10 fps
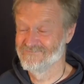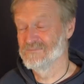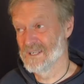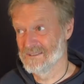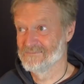
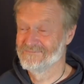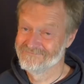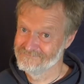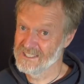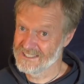Well,
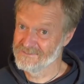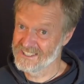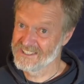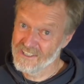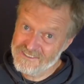most of us
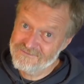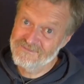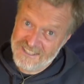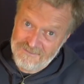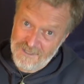don't,
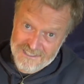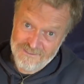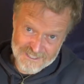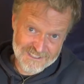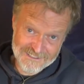so most
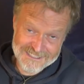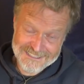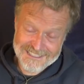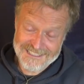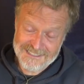of us don't get
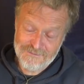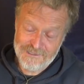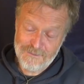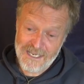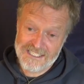to see them
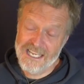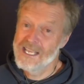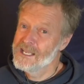very much.